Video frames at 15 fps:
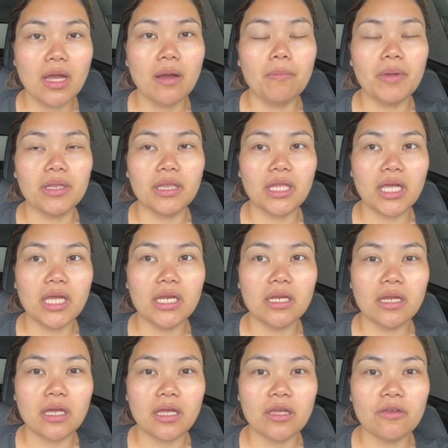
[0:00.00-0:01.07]
But then
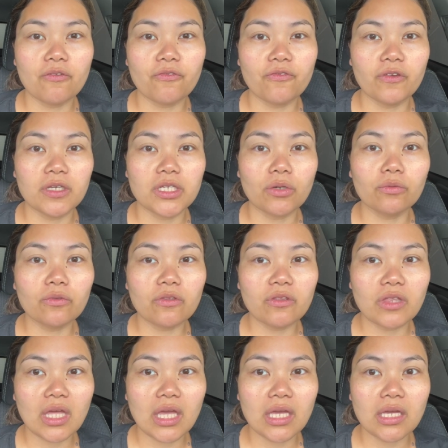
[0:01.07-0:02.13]
if you don't
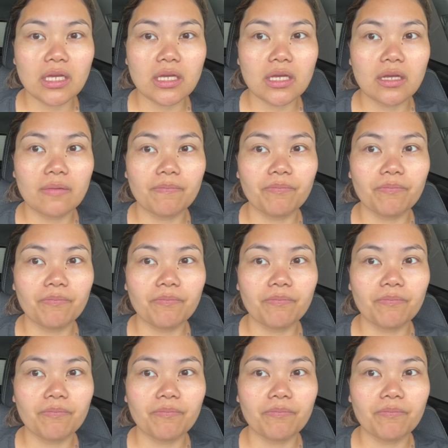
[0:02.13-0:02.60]
think